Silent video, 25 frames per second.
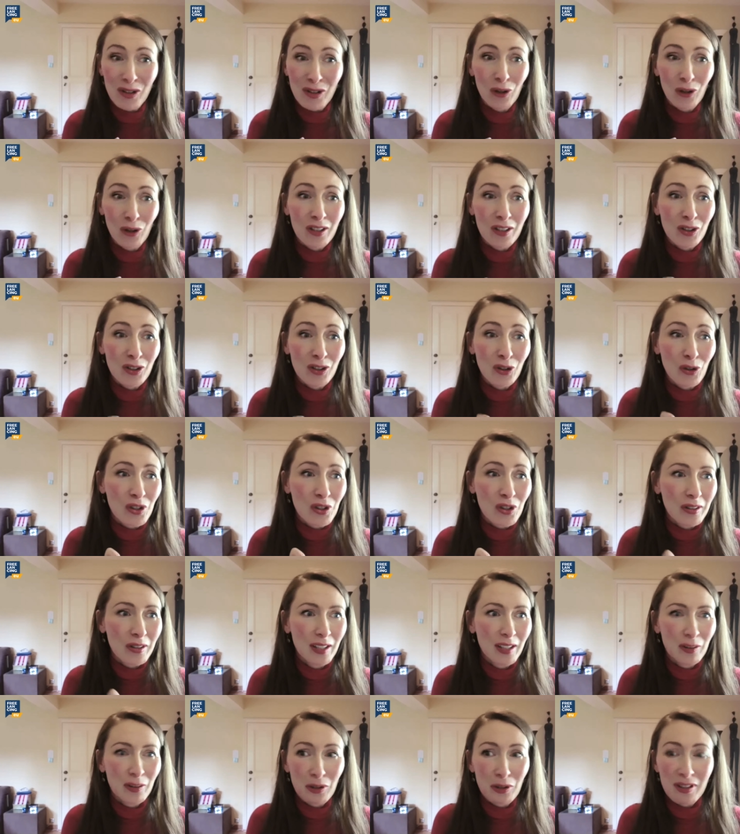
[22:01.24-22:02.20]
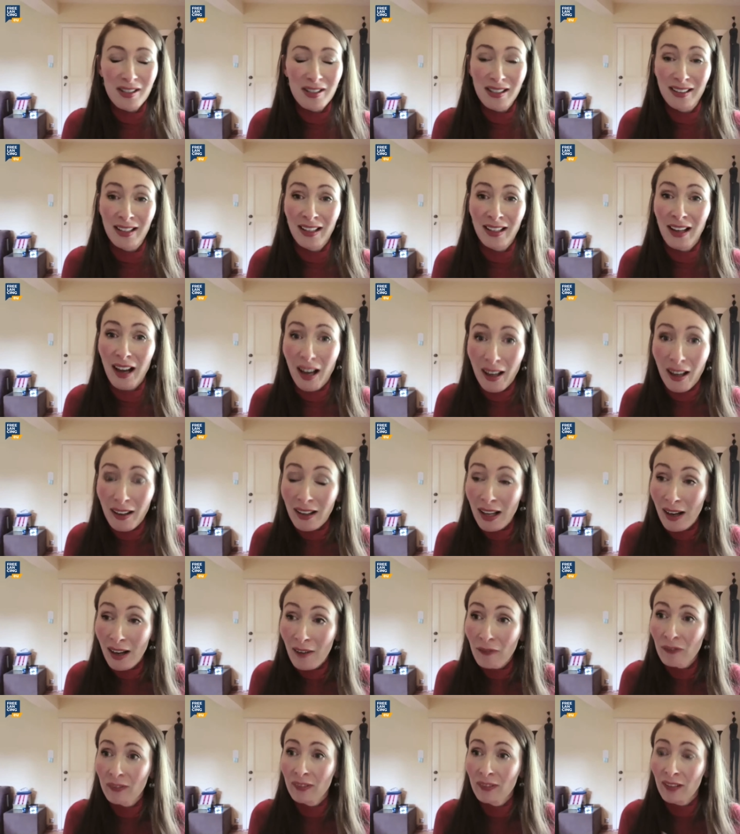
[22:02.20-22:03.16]
to all the social networks. Like, I
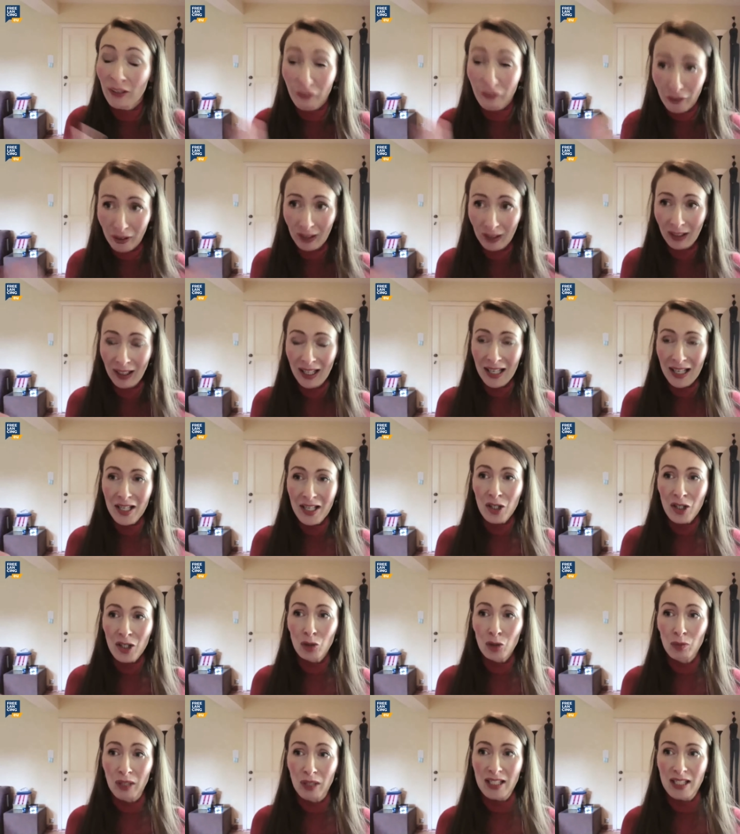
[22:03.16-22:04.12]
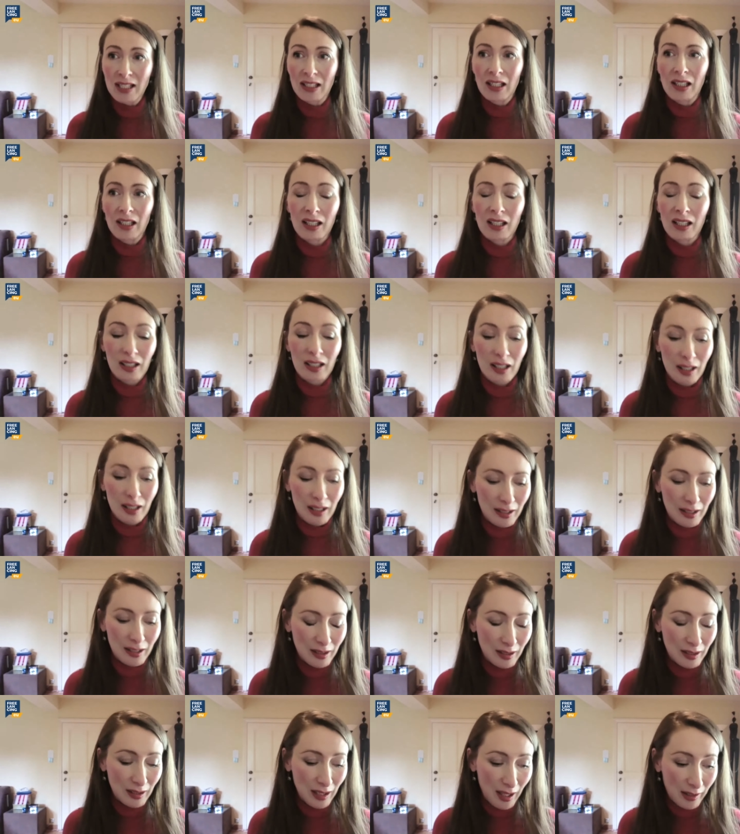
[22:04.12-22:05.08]
have nothing. So basically,
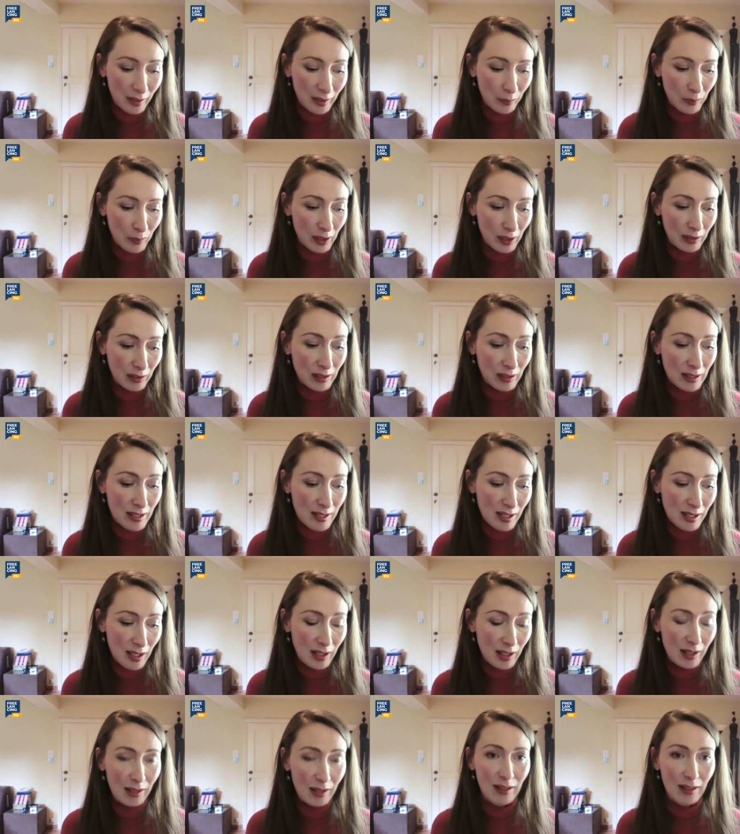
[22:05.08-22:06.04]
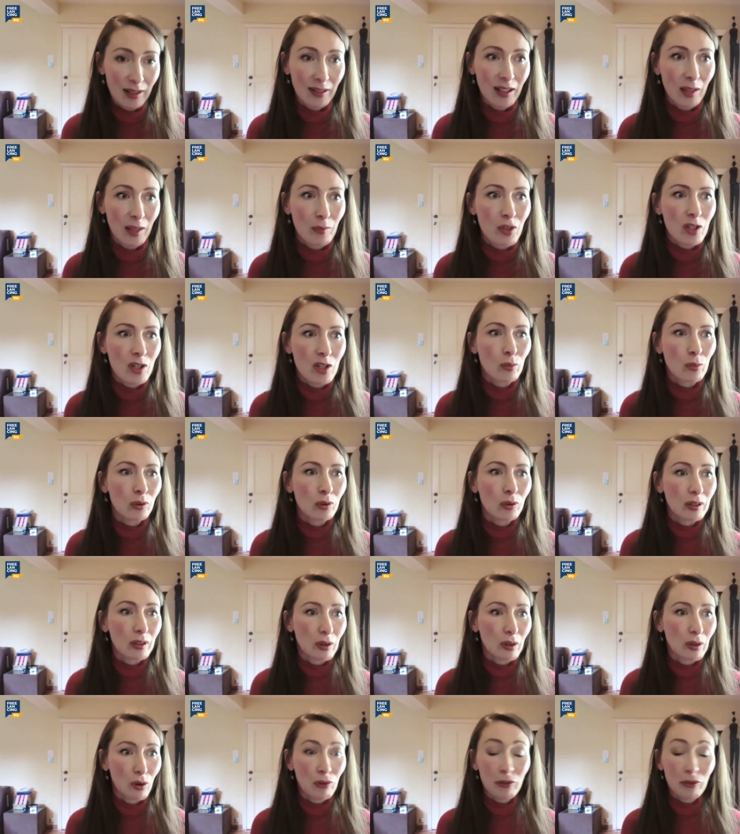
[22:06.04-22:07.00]
the other partner decided that I'm just
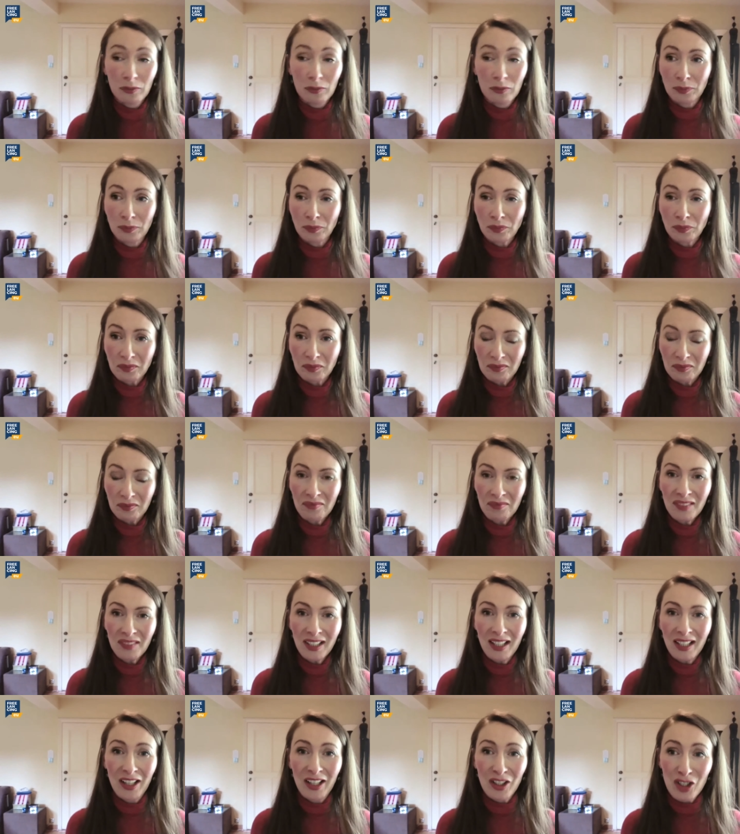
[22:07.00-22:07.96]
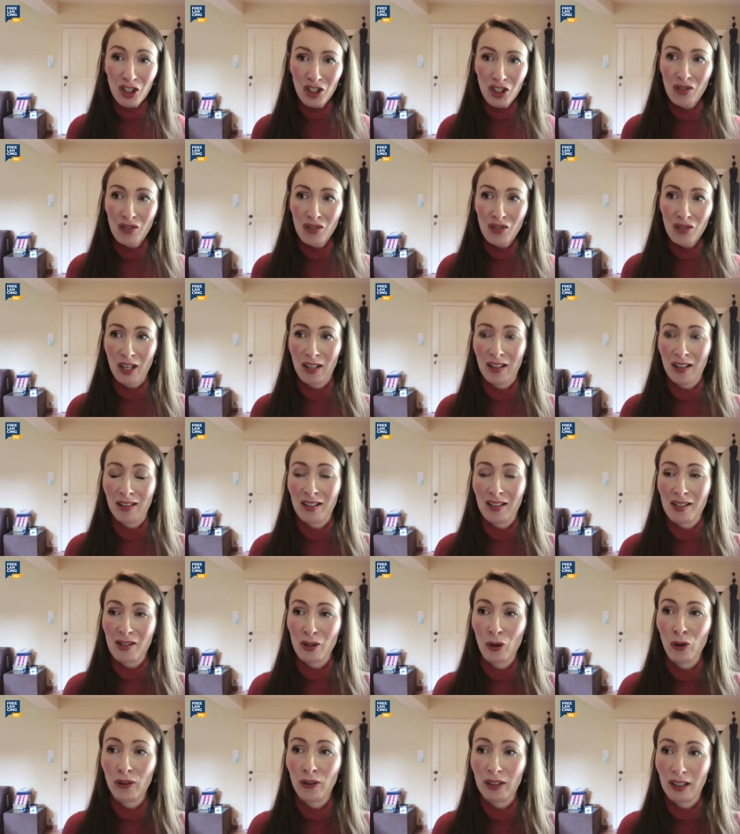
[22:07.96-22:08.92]
pulling off, and she's running
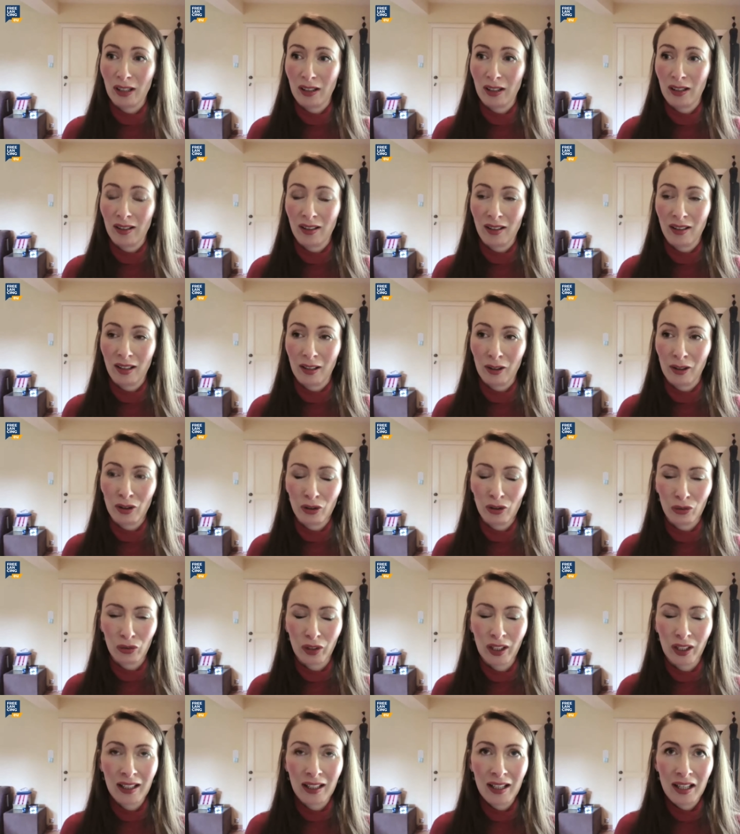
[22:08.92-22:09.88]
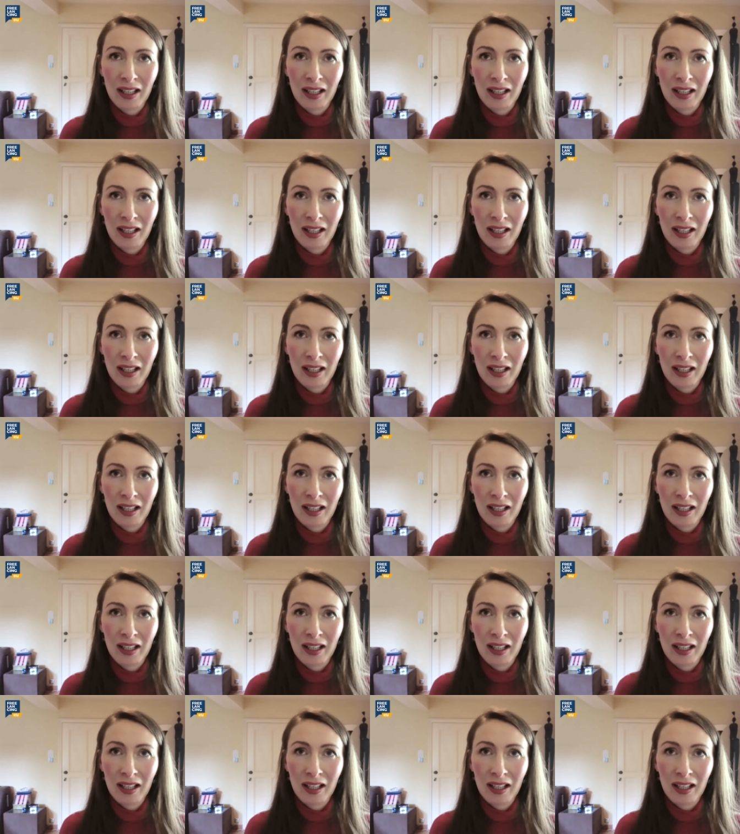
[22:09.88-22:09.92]
this whole thing alone.